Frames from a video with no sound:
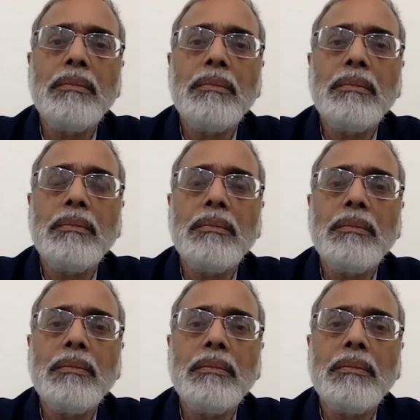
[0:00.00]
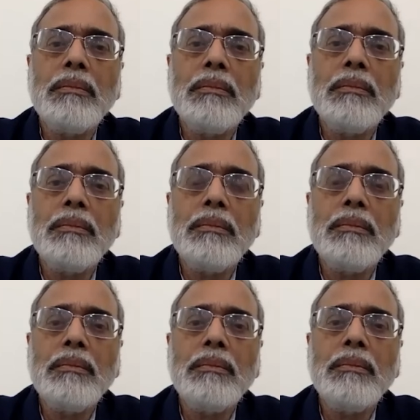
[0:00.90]

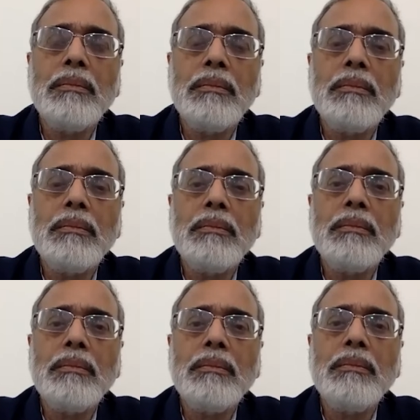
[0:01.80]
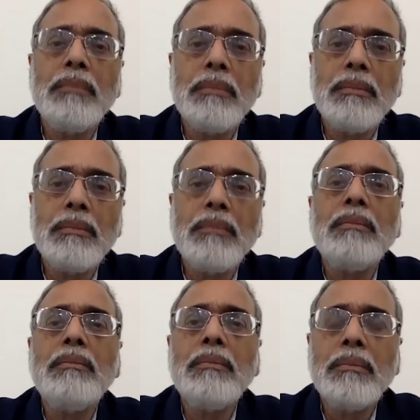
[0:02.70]
[no speech]